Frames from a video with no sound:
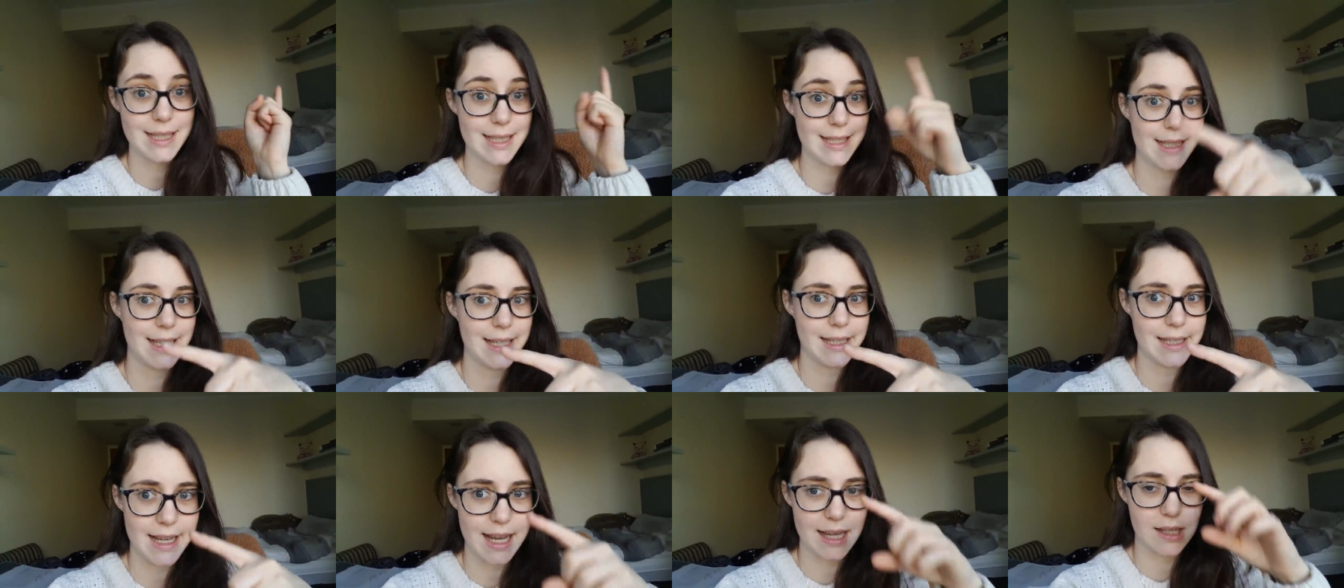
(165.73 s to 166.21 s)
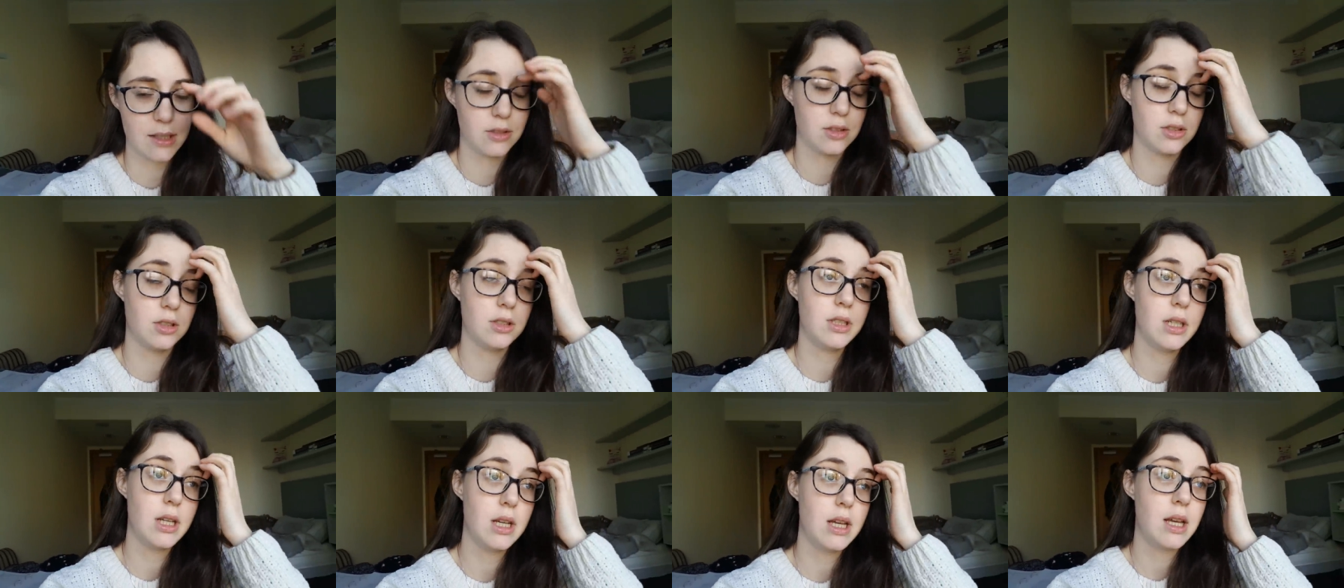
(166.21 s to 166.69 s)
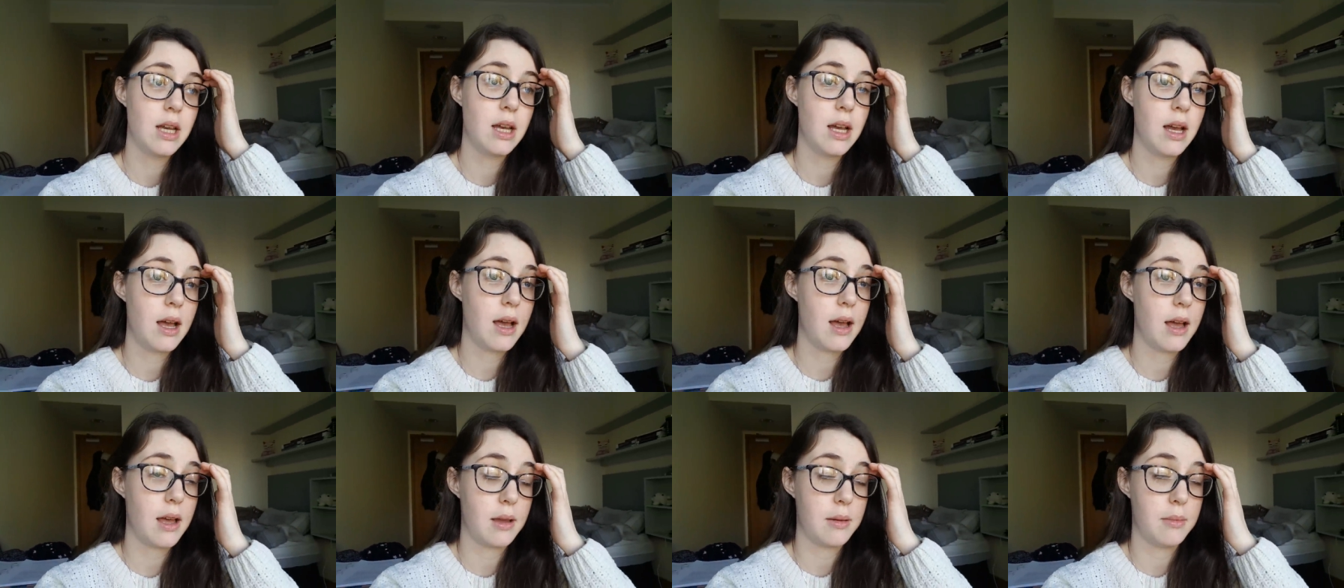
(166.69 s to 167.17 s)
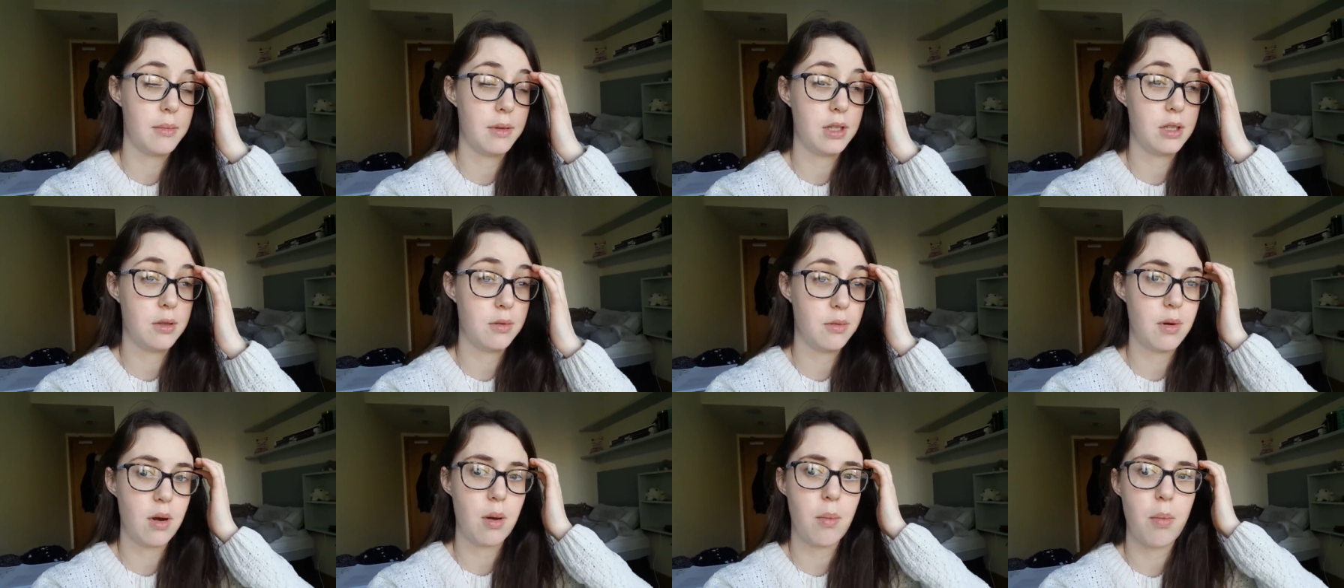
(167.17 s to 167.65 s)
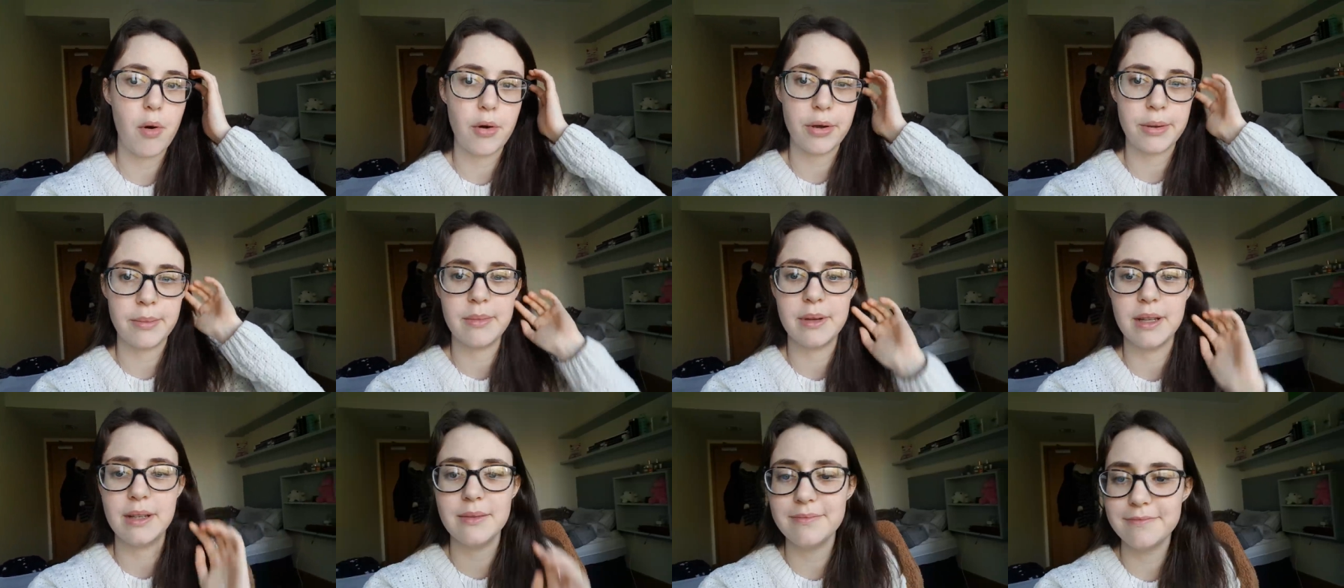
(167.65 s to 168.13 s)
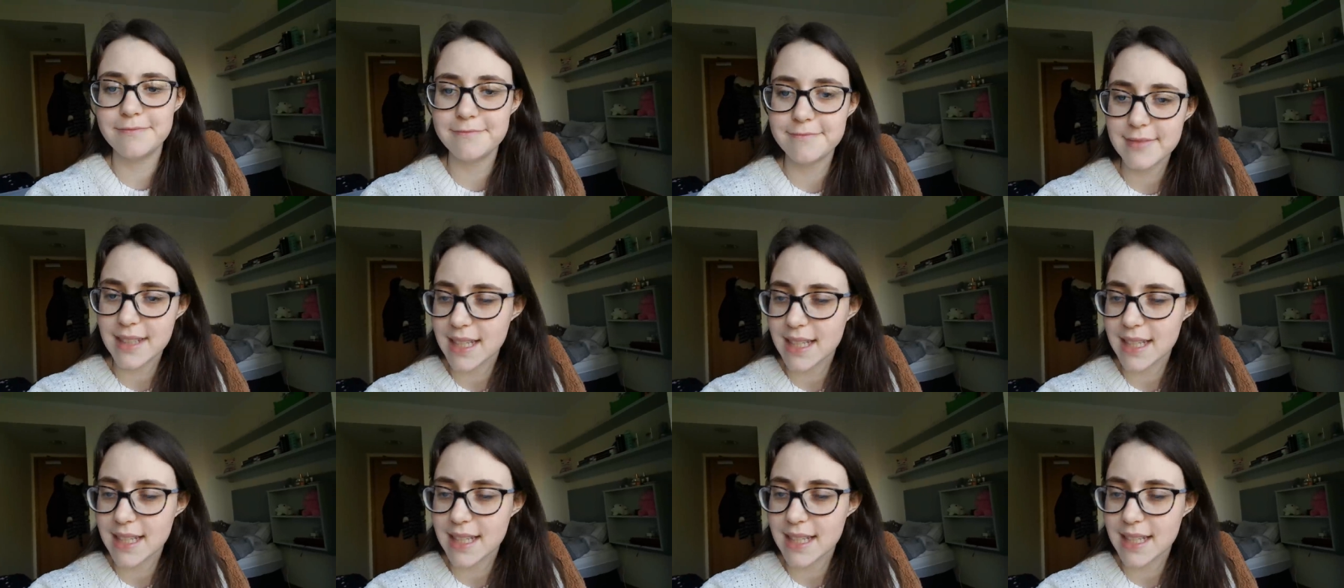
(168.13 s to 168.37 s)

skedaddle um, to an appointment.